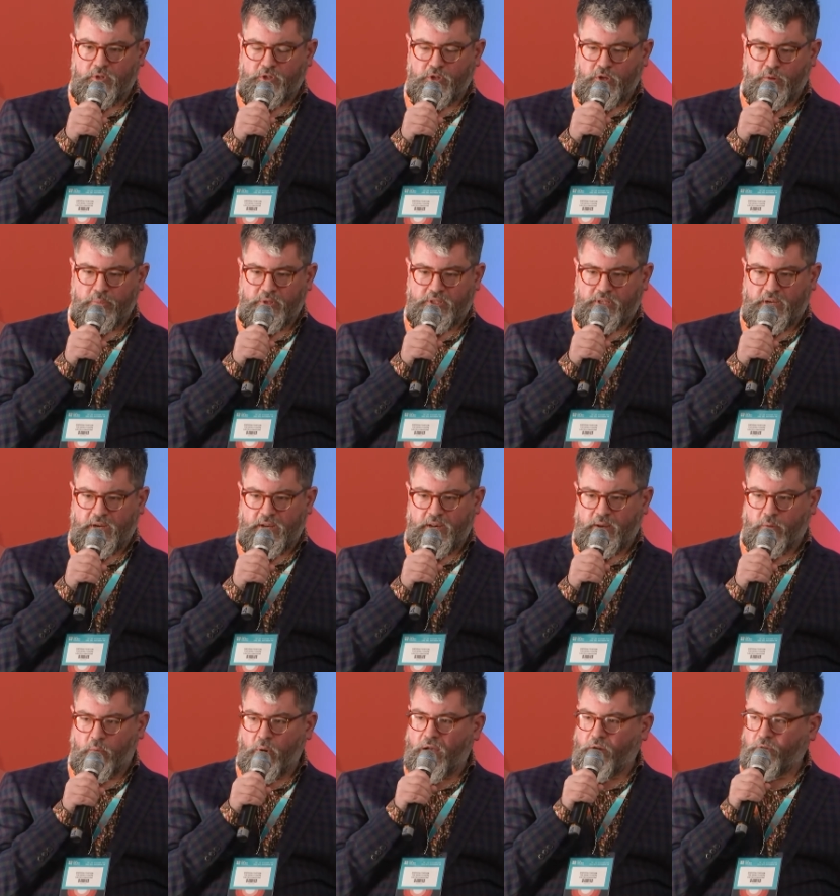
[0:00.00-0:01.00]
do
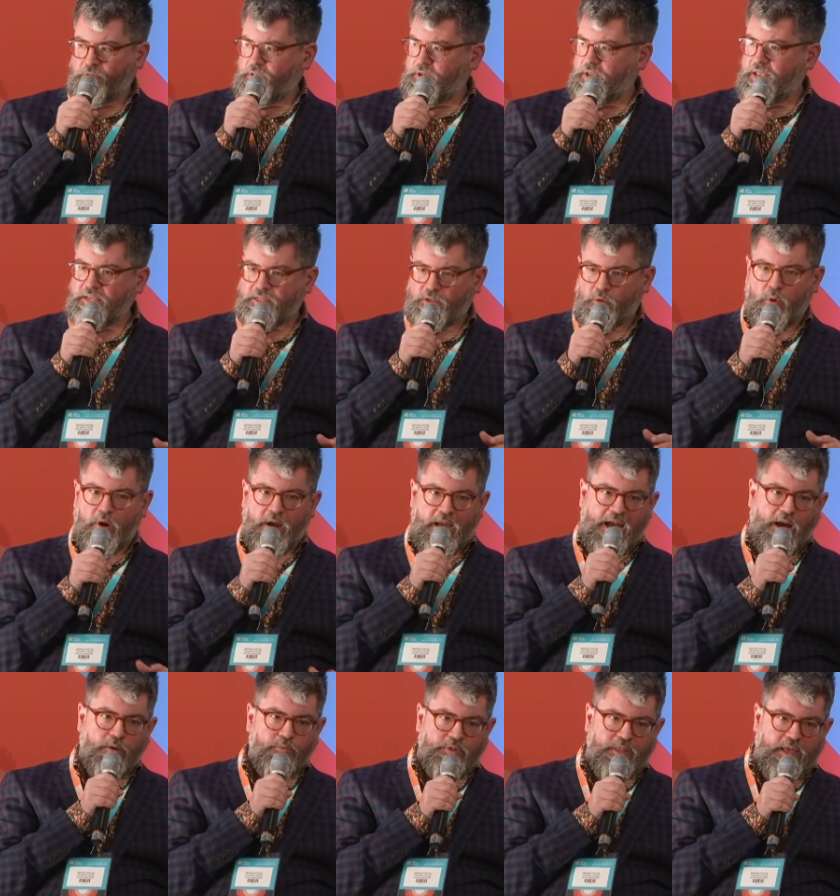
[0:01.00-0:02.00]
particularly well that is quite
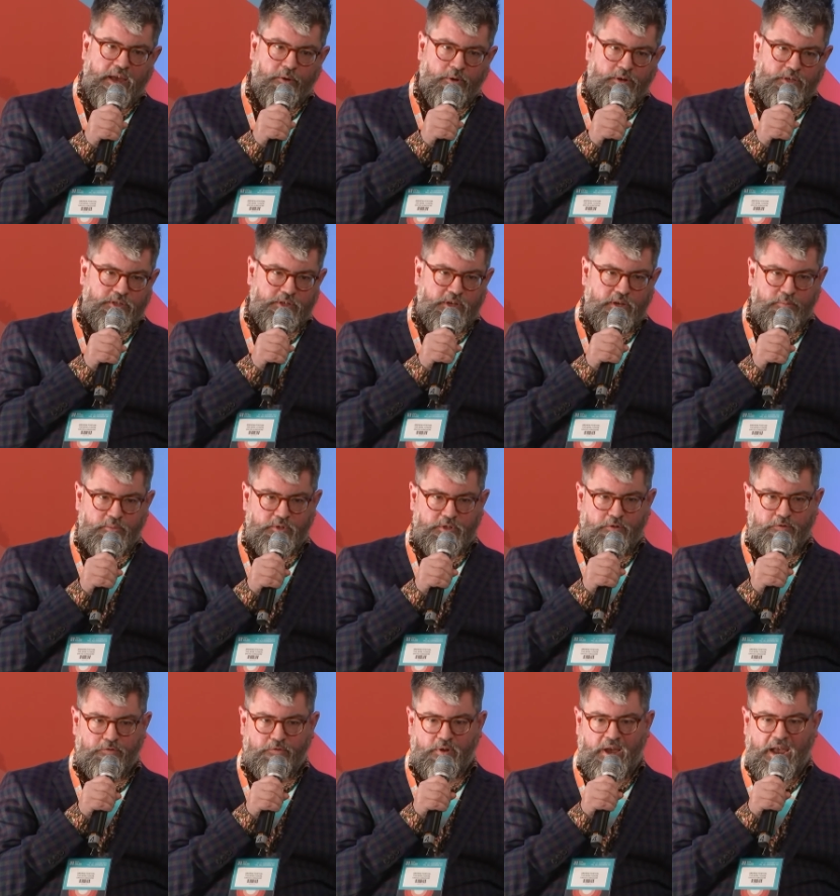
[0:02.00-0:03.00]
out there in terms of